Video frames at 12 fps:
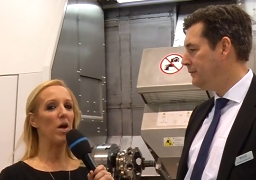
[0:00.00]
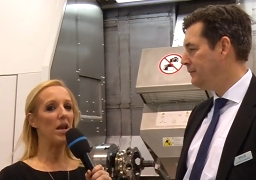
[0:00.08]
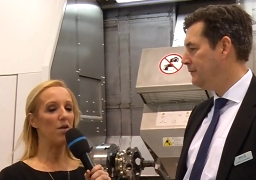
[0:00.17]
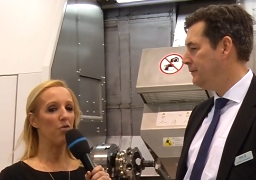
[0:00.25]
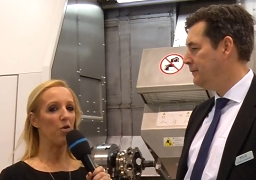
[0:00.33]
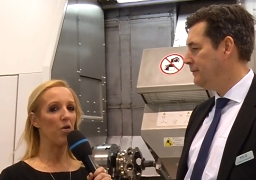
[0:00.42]

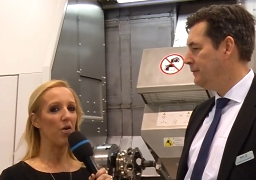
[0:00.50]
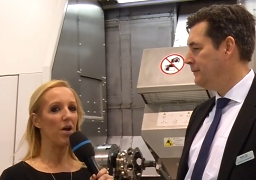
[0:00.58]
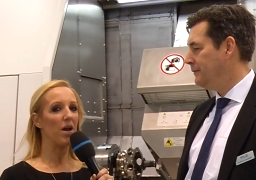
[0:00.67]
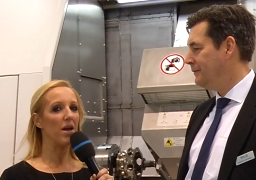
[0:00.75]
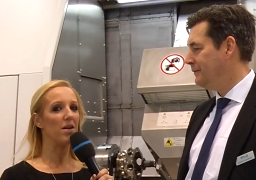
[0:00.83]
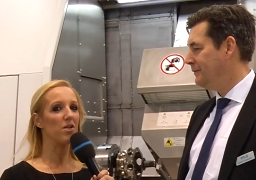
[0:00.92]
Speaker 1: ready
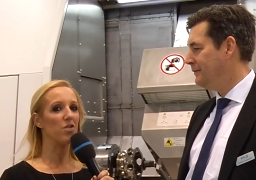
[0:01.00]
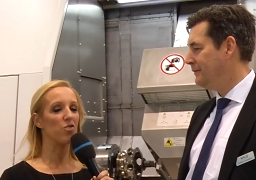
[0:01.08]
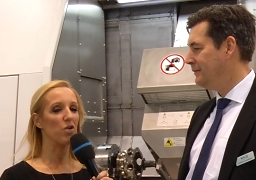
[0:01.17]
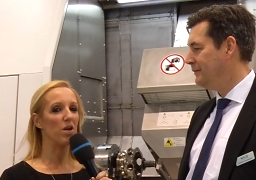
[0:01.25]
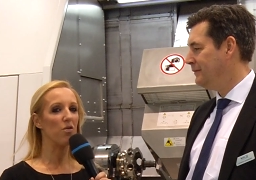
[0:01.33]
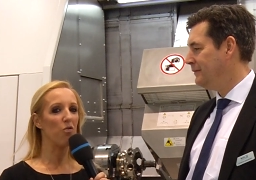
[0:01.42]
for
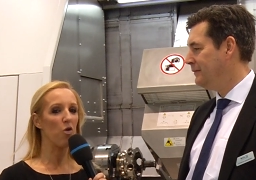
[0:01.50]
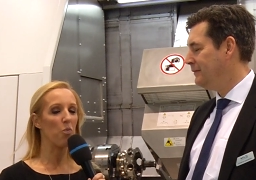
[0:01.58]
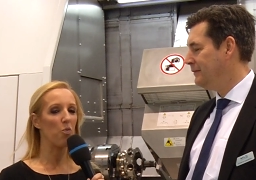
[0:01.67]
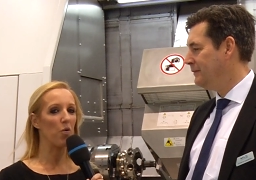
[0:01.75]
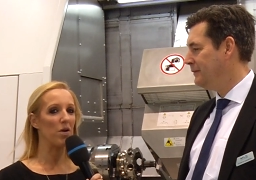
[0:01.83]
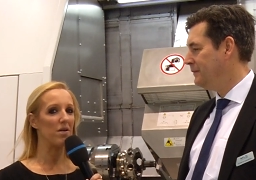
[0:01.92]
Industry
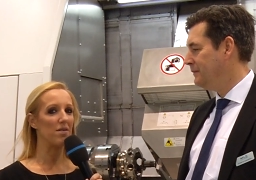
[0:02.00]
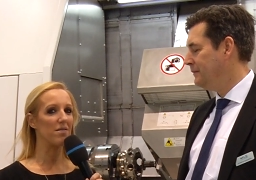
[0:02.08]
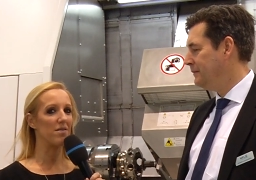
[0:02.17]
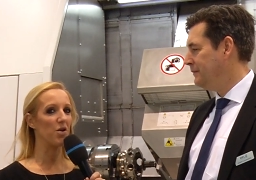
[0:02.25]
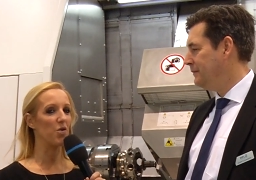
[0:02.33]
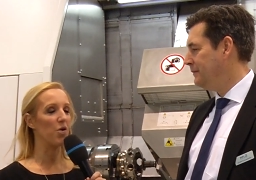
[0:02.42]

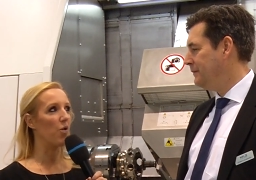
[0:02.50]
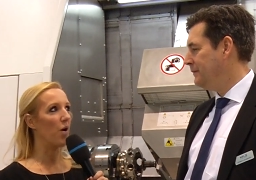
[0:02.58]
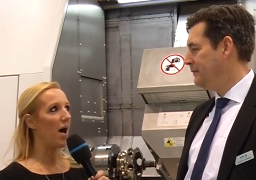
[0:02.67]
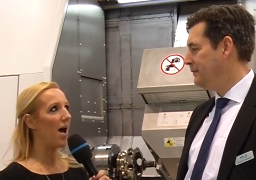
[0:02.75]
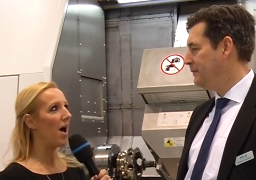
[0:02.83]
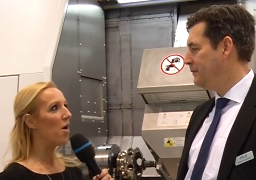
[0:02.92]

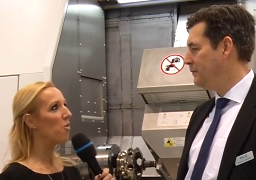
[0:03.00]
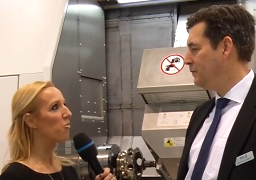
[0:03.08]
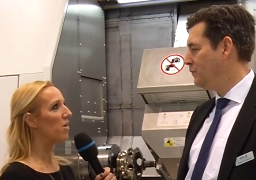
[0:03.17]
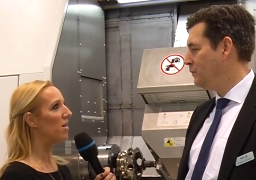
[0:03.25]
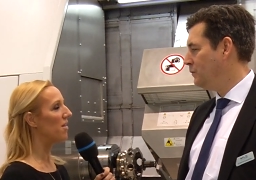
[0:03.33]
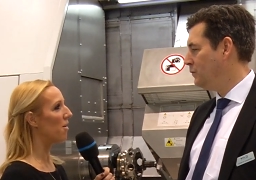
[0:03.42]
4.0. How
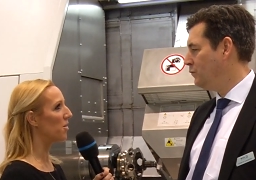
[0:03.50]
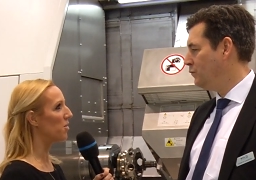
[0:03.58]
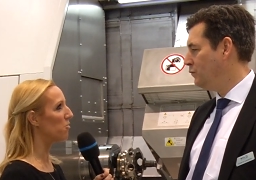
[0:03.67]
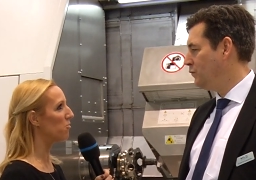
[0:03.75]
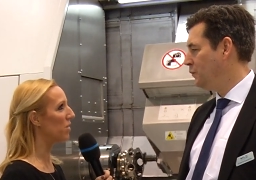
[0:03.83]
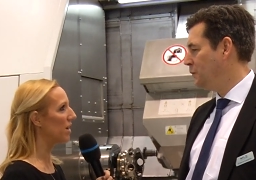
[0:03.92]
ready are
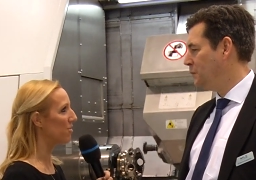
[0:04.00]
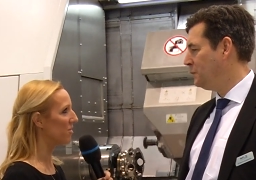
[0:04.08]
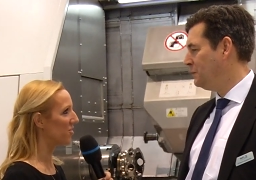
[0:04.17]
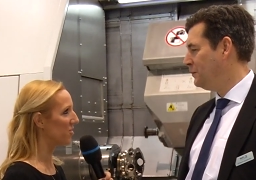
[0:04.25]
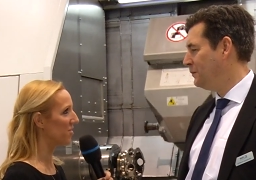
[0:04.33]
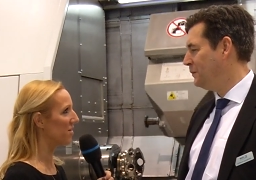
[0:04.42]
you really,
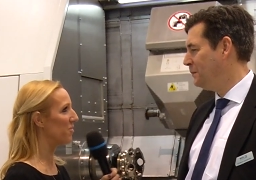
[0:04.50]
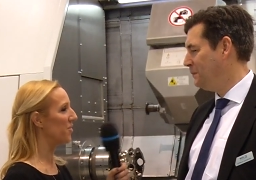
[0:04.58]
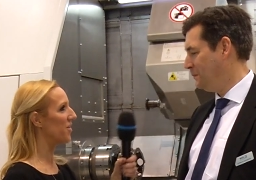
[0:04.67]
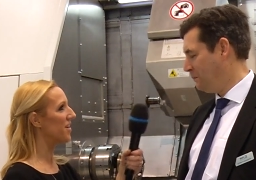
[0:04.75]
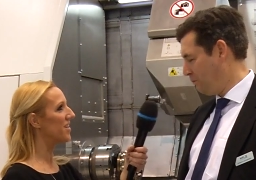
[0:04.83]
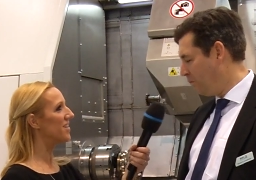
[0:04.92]
Mr.
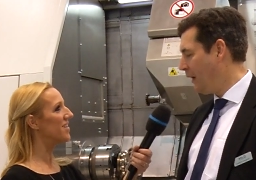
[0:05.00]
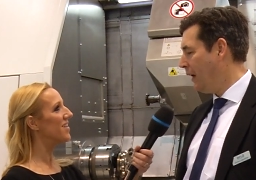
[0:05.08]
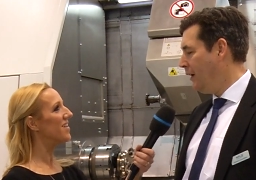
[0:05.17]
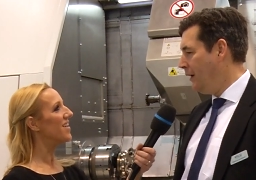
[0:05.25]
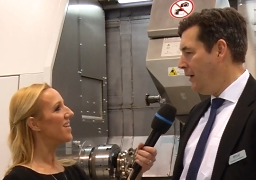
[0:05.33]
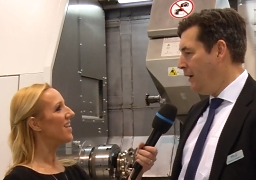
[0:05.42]
Sundberg?
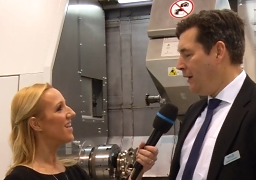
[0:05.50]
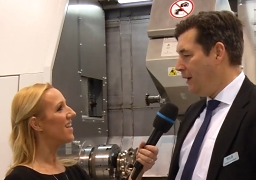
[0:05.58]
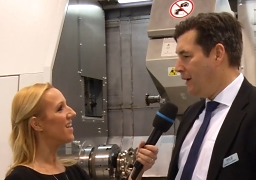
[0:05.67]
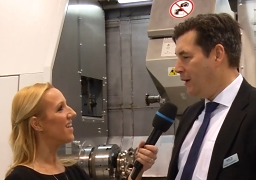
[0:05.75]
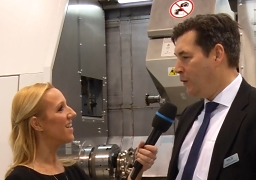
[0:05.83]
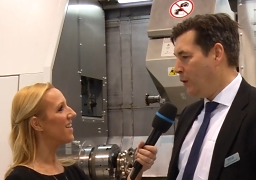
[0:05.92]

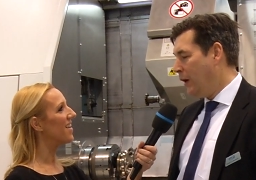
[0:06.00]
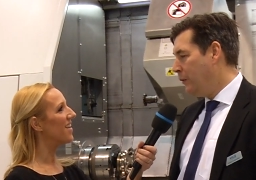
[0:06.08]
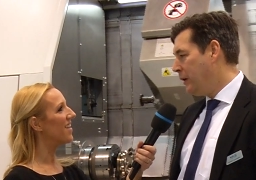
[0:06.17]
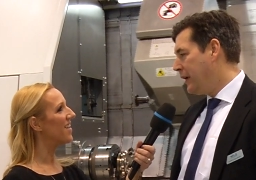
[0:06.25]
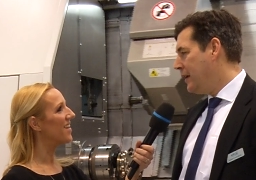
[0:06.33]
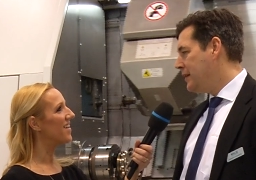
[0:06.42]
Speaker 2: Uh, well,
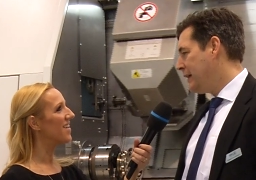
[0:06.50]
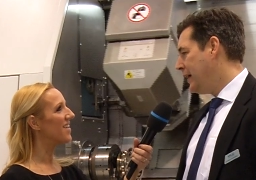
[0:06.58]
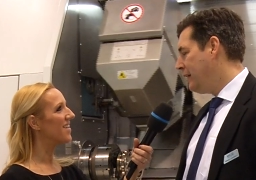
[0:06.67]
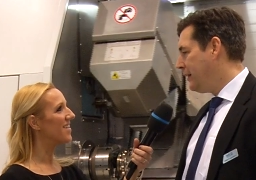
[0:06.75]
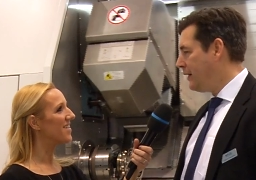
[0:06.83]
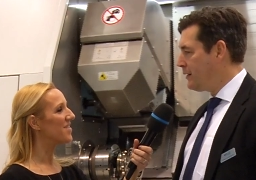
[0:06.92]
we can
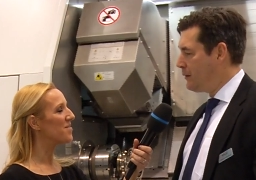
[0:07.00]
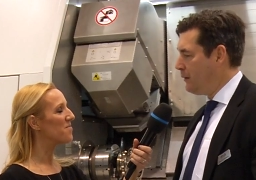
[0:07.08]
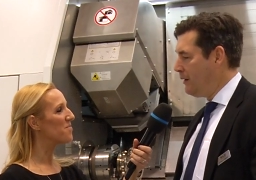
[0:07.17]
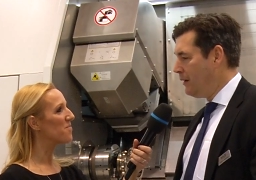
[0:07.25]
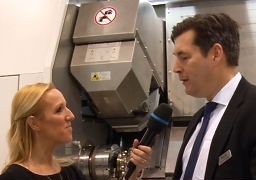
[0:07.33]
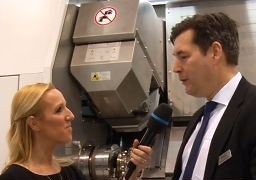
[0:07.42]
say that
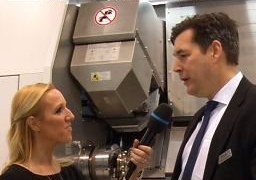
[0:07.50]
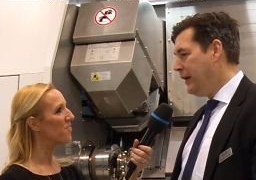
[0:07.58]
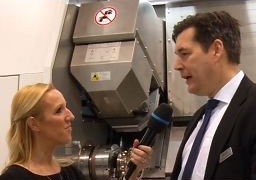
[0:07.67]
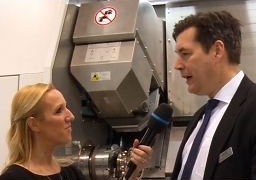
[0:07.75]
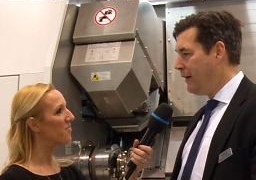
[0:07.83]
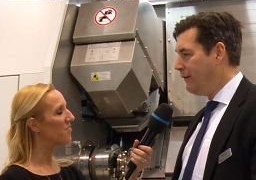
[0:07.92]
uh,
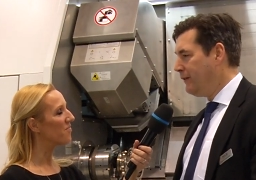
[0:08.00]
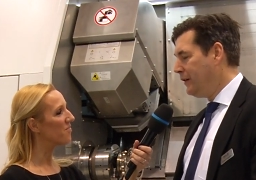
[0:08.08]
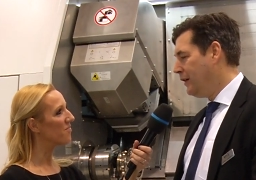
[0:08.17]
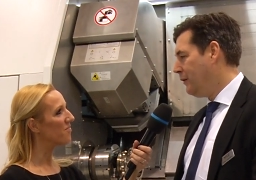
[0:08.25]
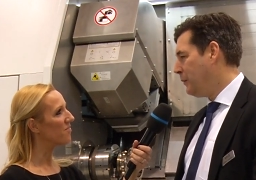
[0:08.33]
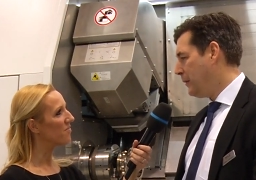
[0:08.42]
we have
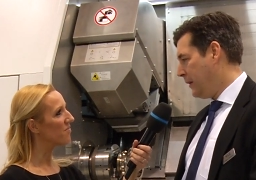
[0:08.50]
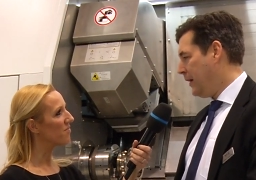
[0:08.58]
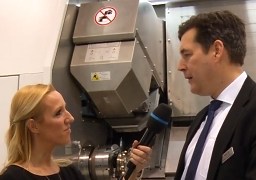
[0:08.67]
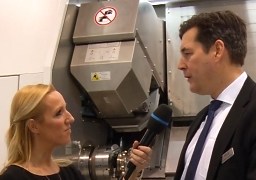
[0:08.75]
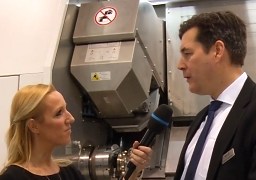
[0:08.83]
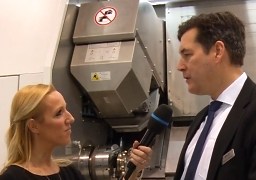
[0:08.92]
uh,
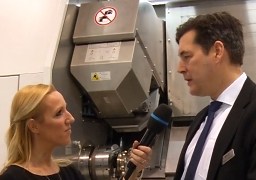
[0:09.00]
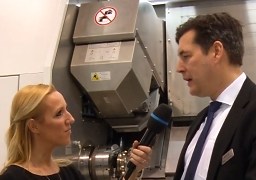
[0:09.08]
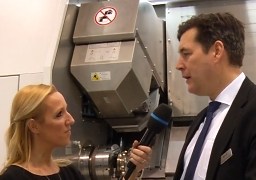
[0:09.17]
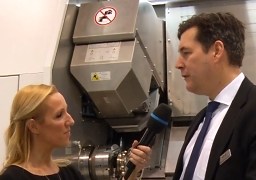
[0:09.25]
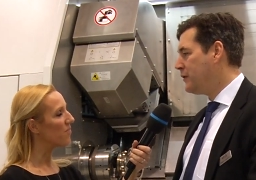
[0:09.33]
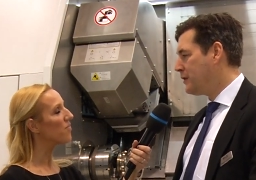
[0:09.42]
prepared
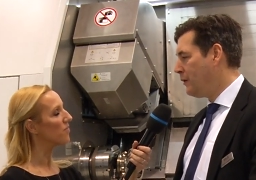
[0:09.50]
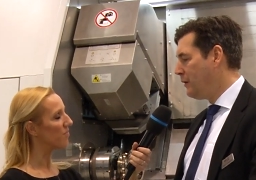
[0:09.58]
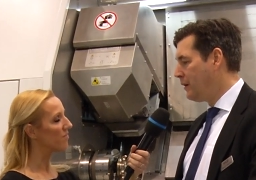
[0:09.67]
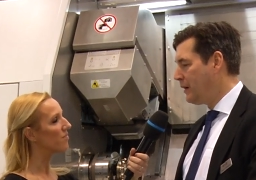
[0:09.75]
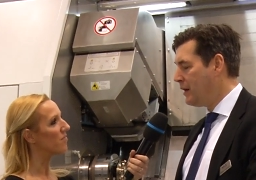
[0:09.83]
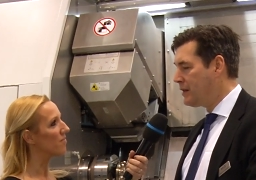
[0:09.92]
ourselves so
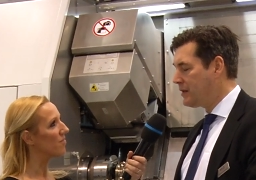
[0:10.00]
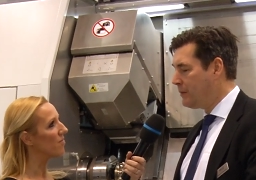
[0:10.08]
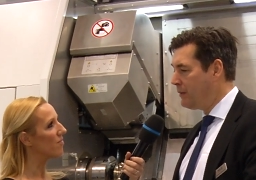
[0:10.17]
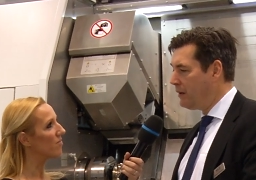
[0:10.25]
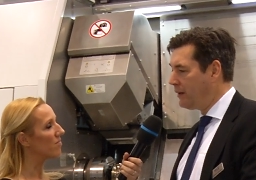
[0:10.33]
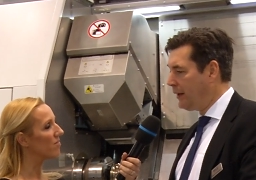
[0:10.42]
the
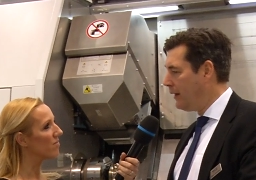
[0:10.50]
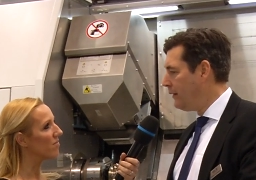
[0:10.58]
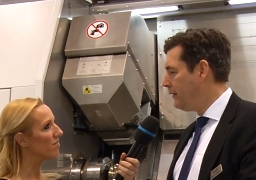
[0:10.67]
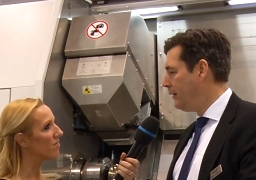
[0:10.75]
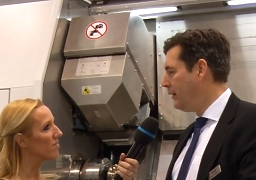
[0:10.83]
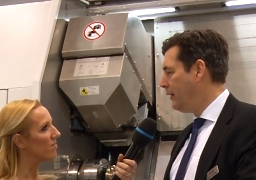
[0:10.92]
customer
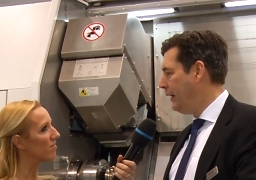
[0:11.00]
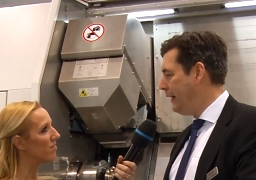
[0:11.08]
can uh,